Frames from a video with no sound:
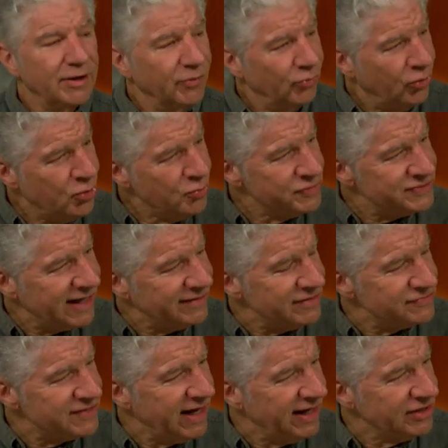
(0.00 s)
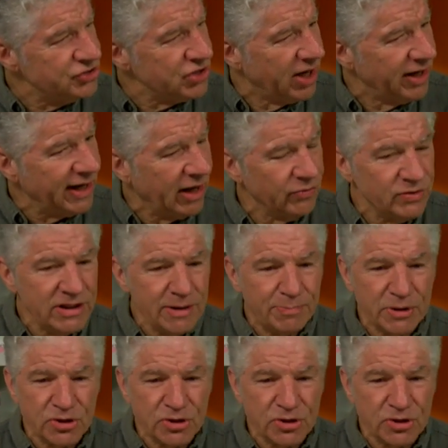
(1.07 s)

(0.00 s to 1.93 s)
Who was that the saying, John, how deep